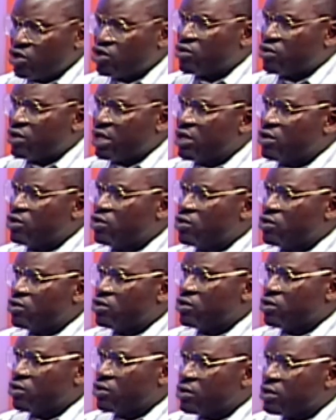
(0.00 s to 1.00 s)
should they do
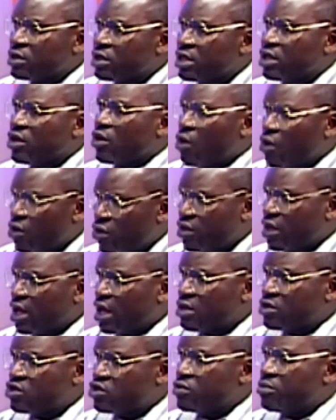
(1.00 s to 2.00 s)
to in
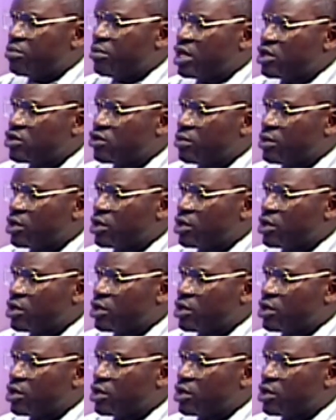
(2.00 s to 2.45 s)
order to make sure,